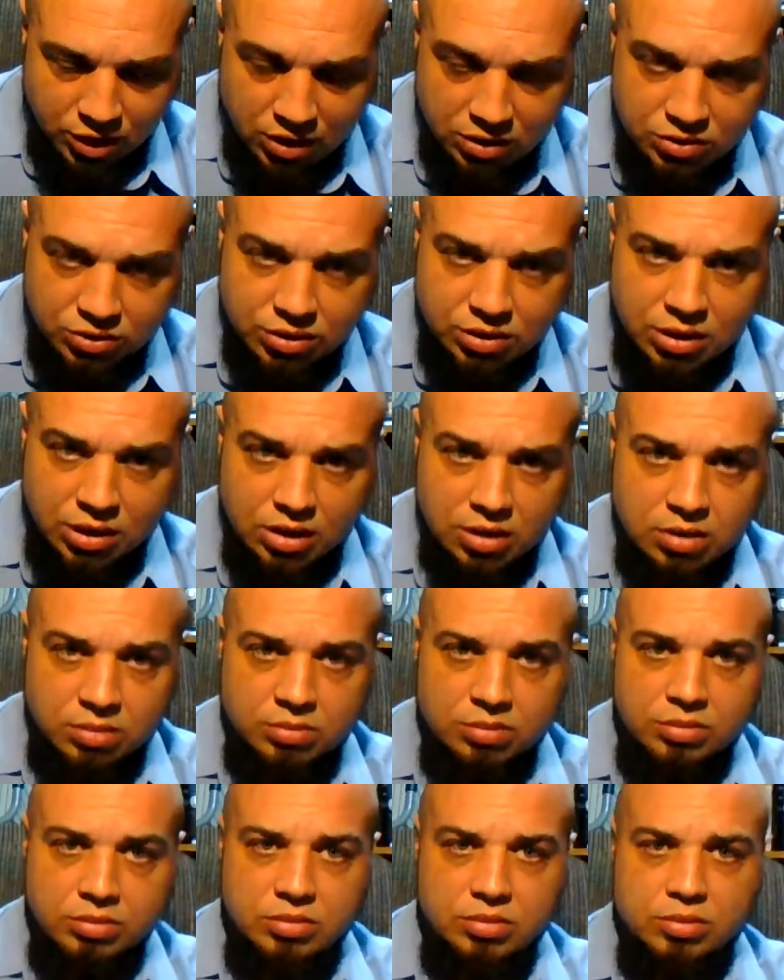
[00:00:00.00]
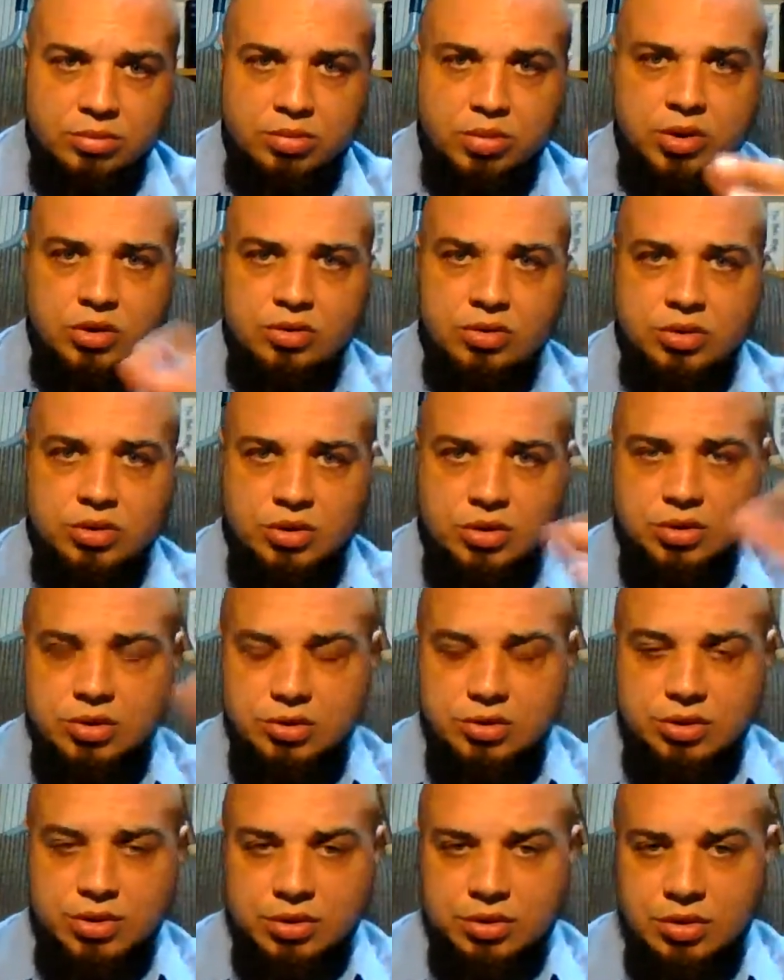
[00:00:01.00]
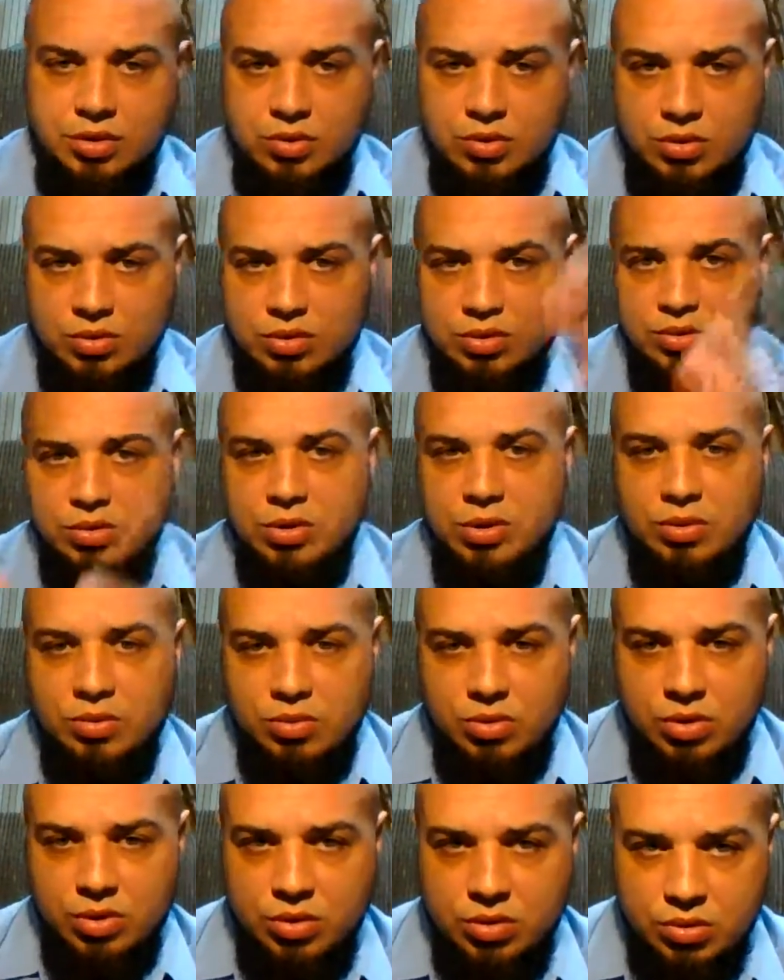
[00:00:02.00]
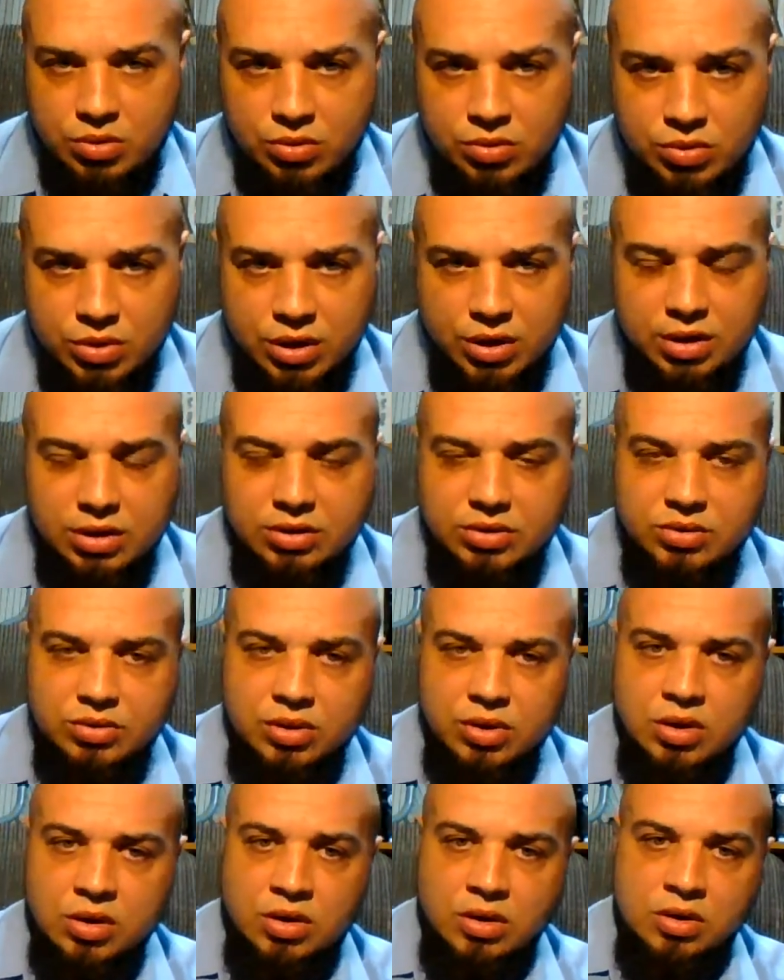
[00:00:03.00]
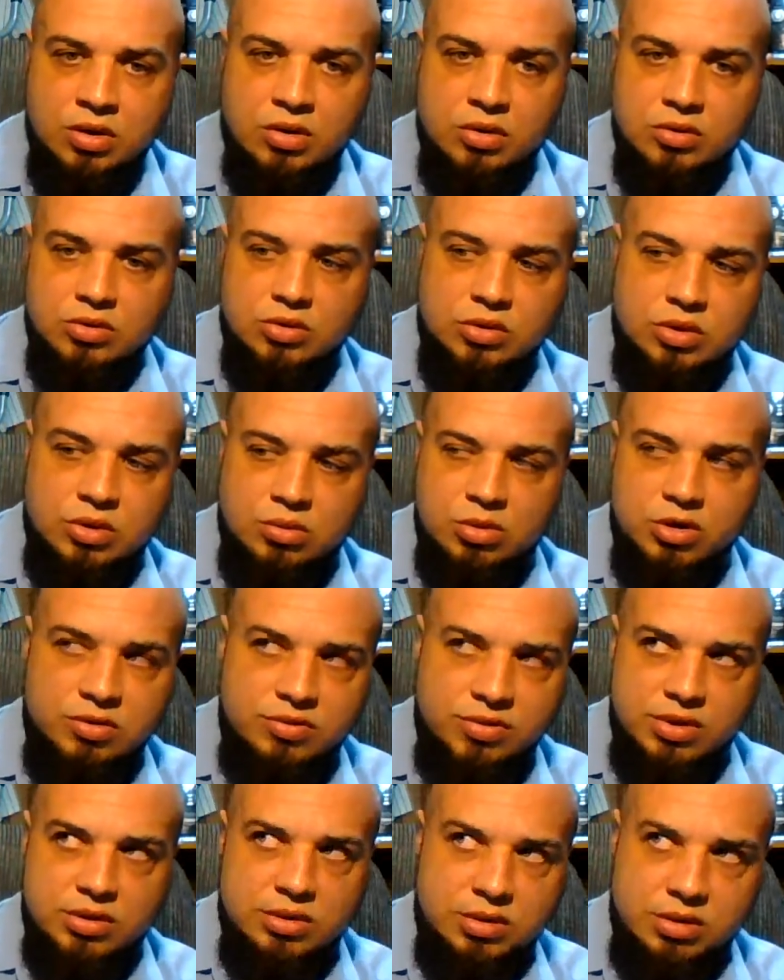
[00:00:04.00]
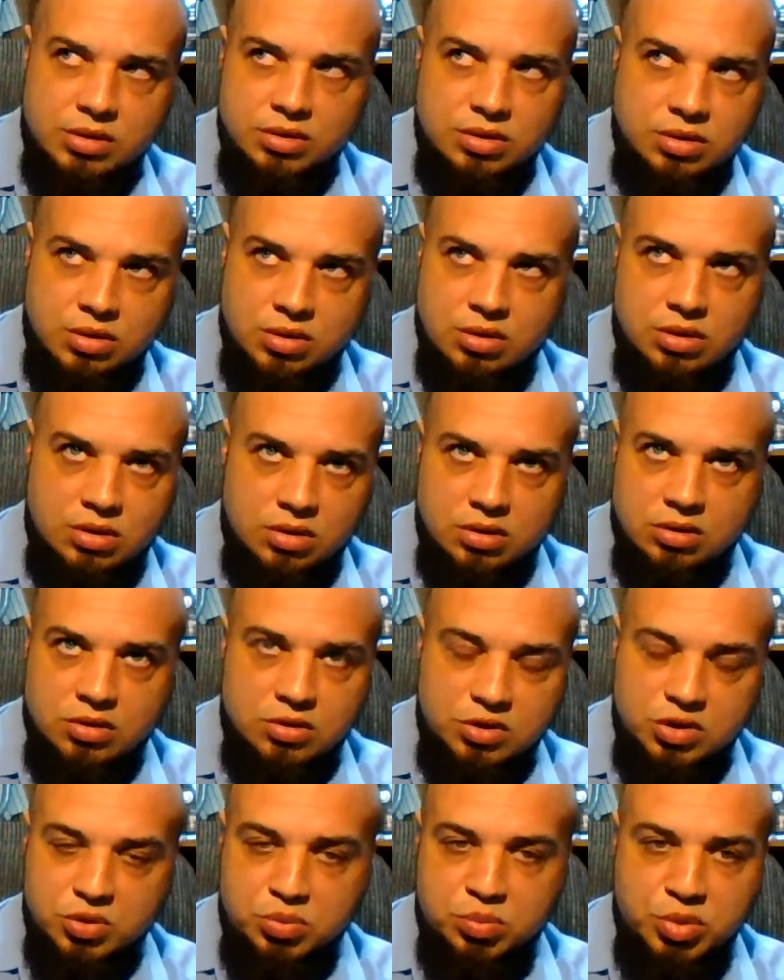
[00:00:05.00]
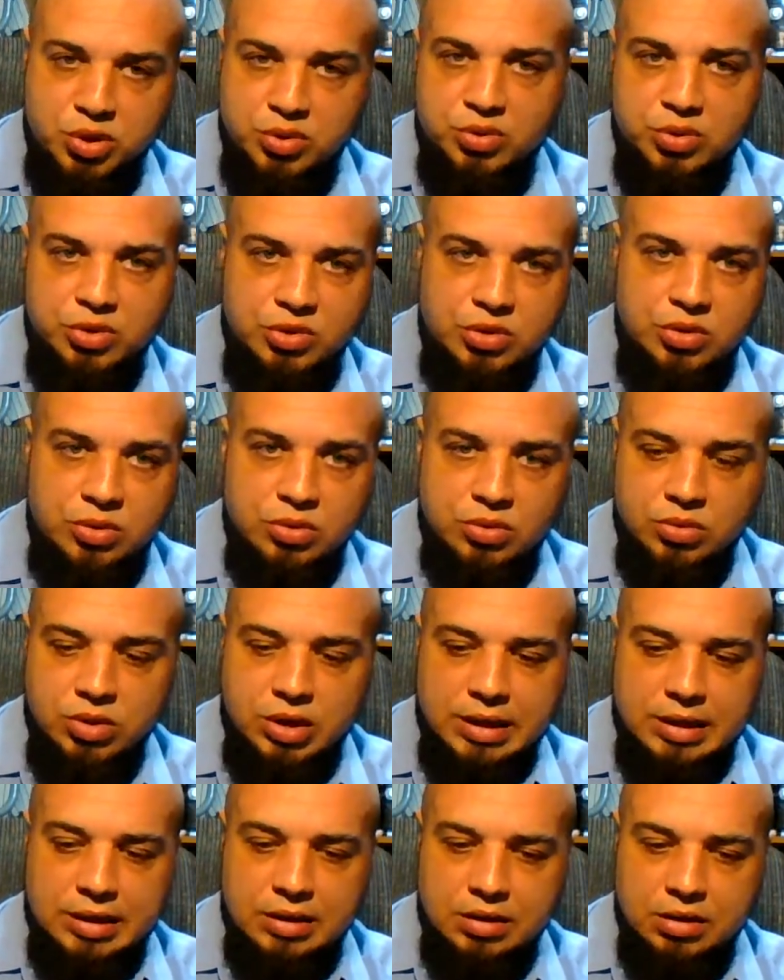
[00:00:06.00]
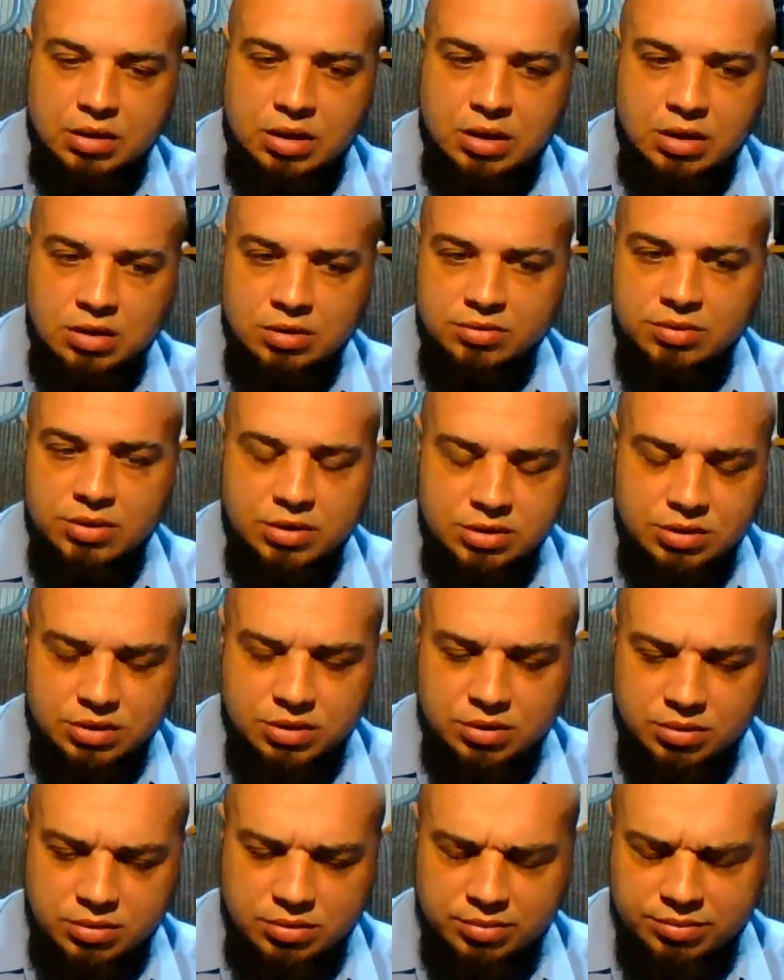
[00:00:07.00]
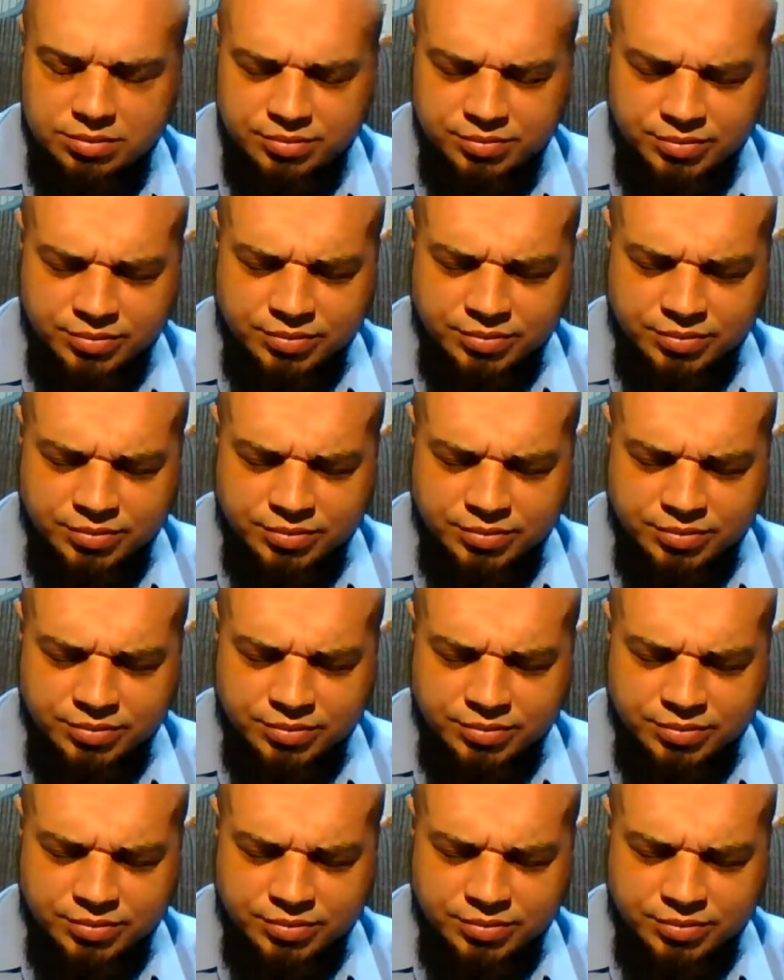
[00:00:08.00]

there's a lot of persecution going on in the world, and it's some of it's uh, spiritual, and a lot of it's um,